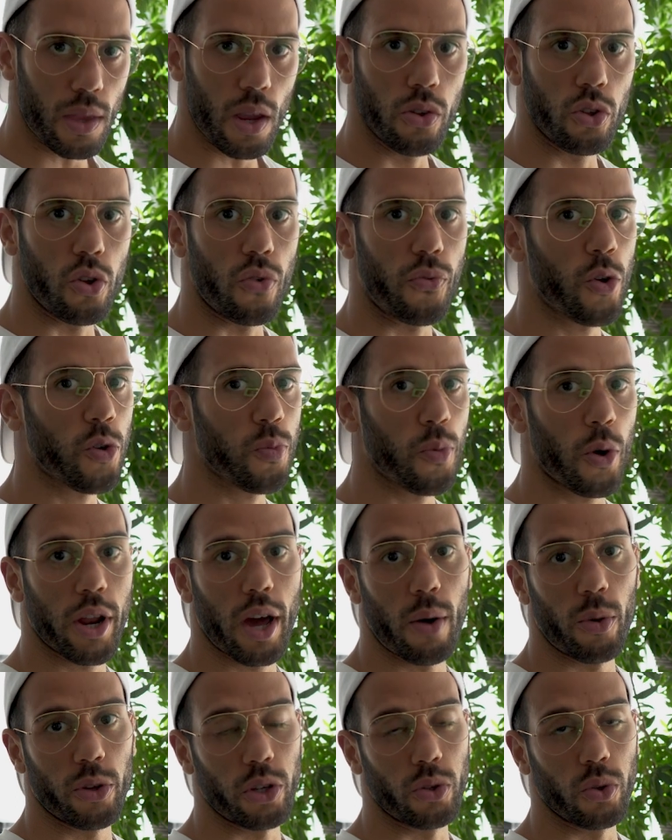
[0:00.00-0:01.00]
The first one
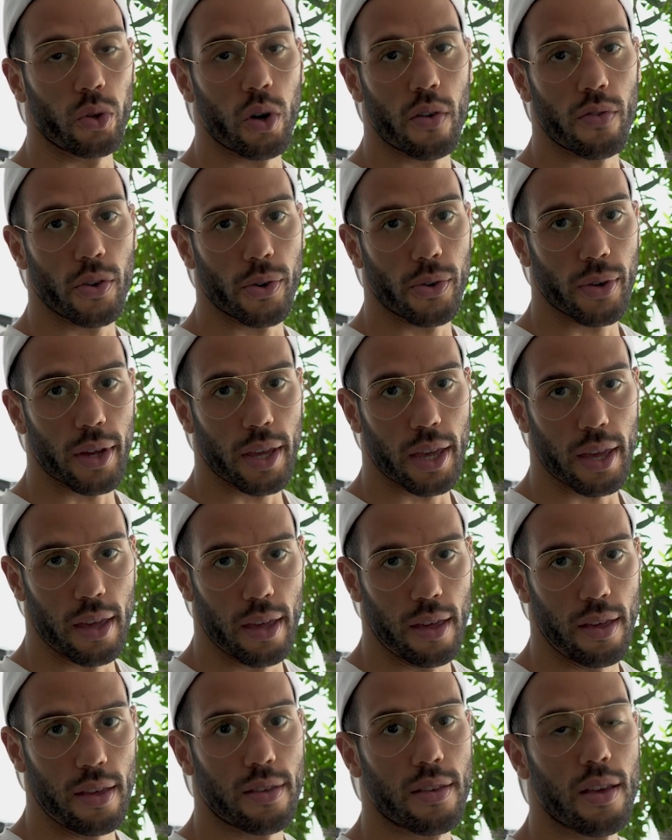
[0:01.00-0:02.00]
I wanted to cover
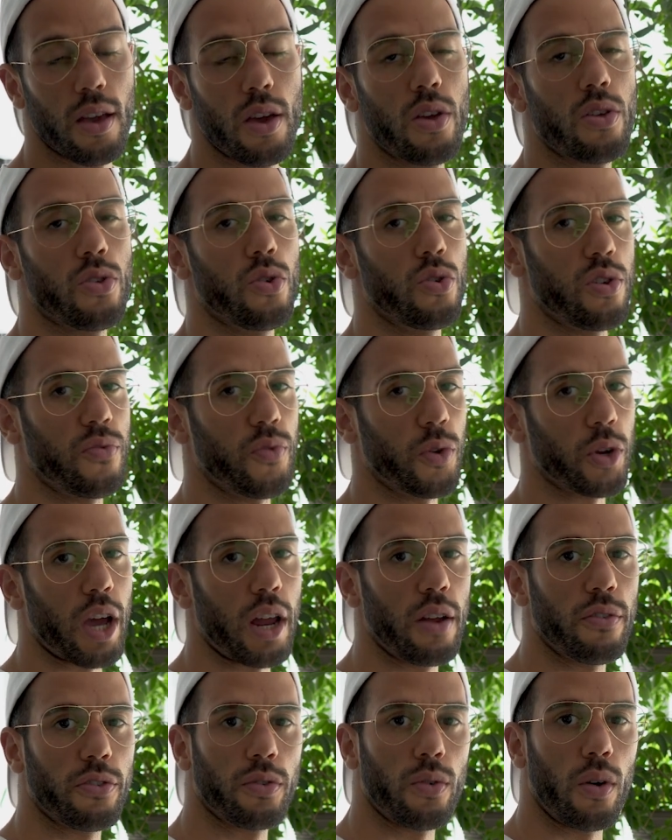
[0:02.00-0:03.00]
is the different
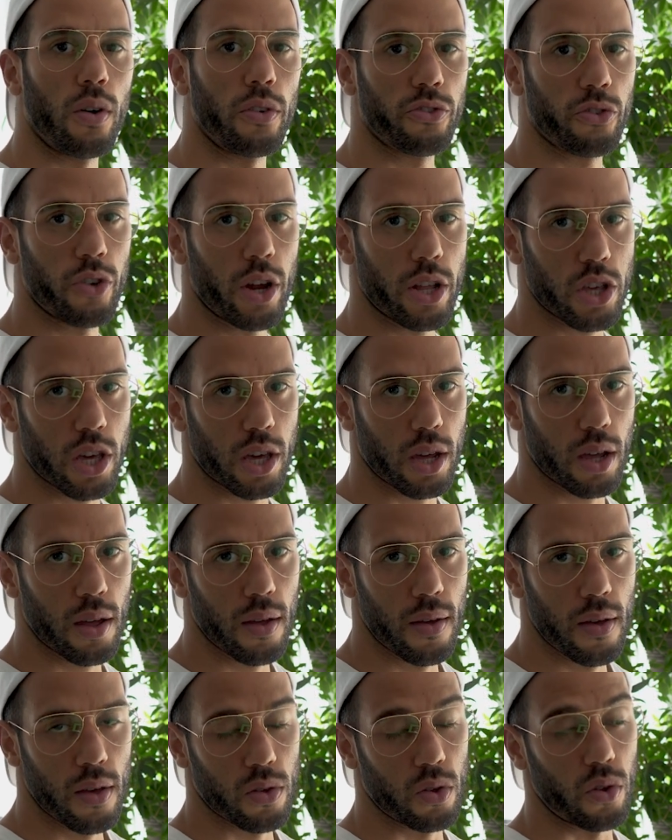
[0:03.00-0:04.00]
kind of stretching.
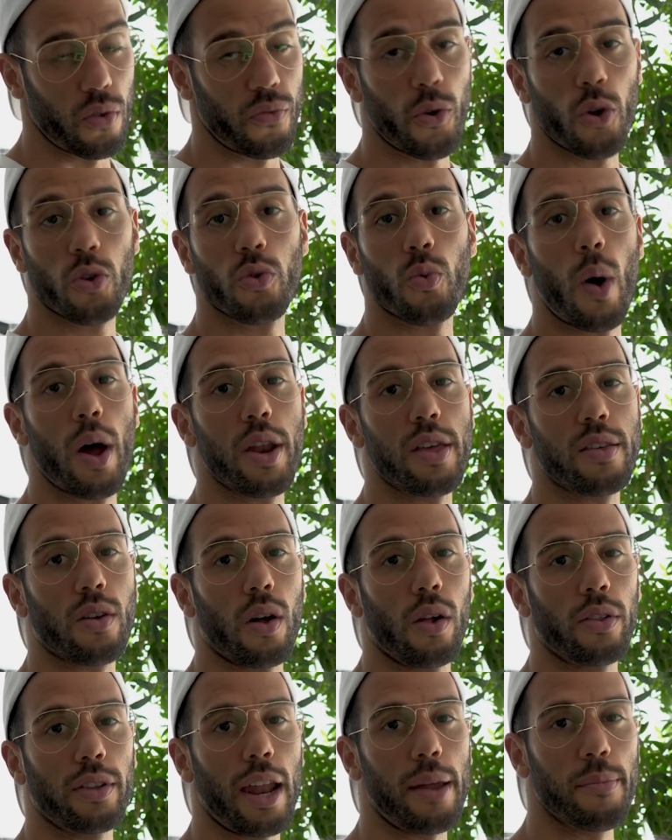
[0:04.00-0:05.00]
So the first one is
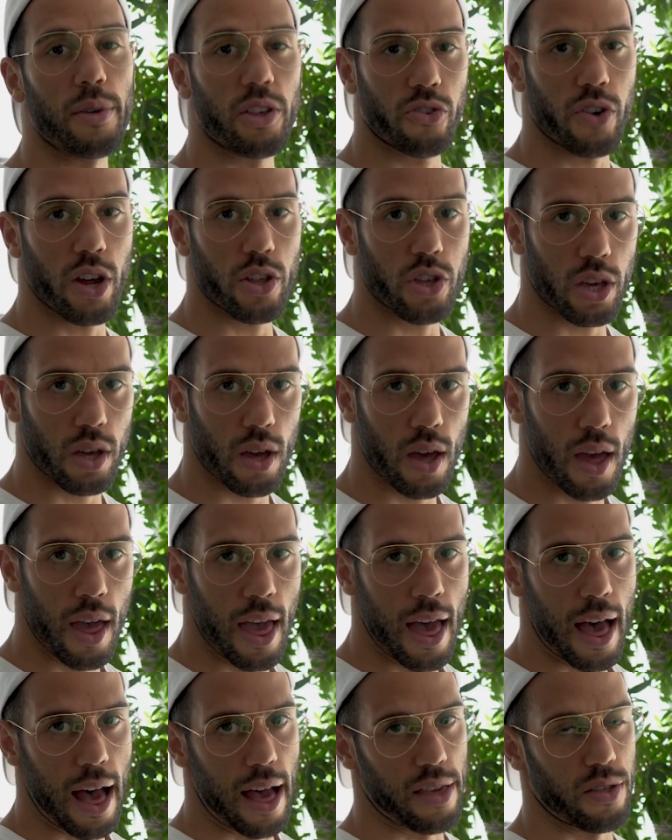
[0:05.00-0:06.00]
called dynamic stretching,
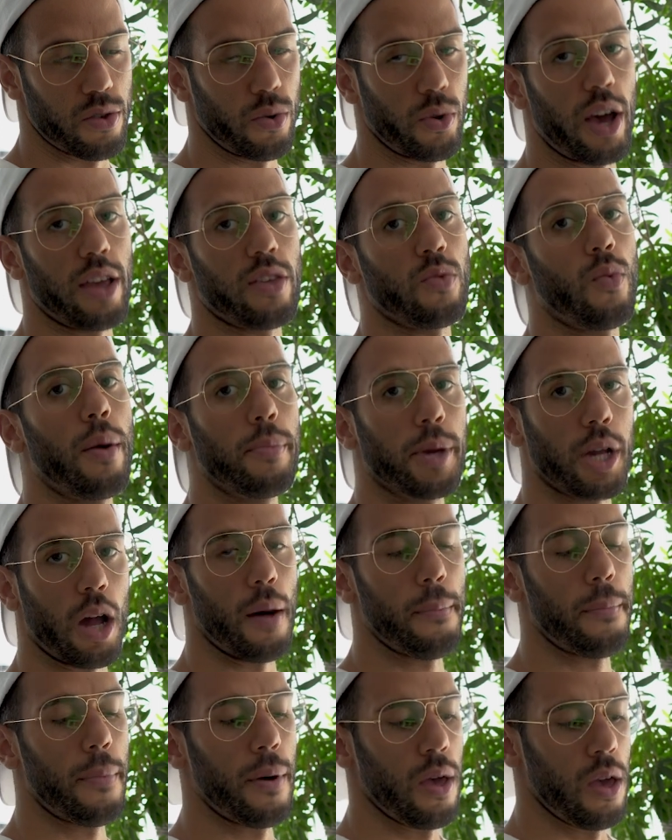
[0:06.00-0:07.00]
as known as warming
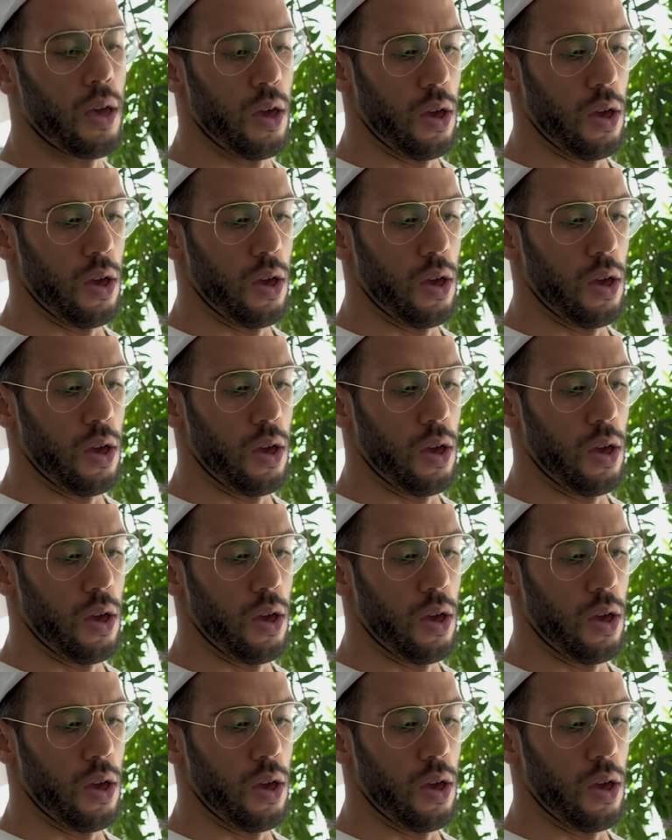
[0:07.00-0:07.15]
up.